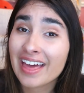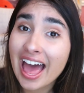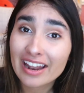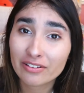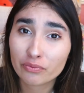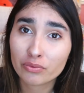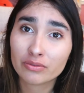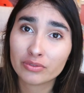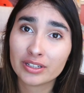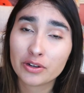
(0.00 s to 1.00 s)
that's
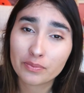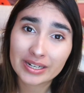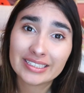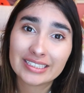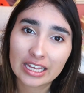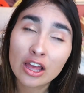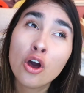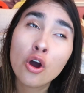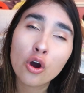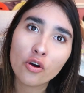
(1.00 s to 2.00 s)
what really wins it
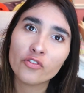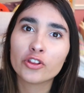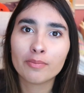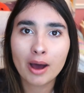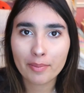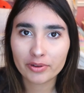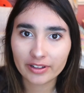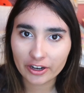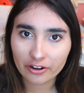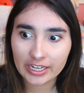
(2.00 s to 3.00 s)
over the
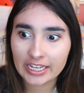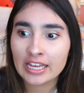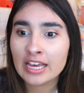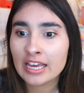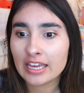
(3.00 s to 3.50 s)
popularity,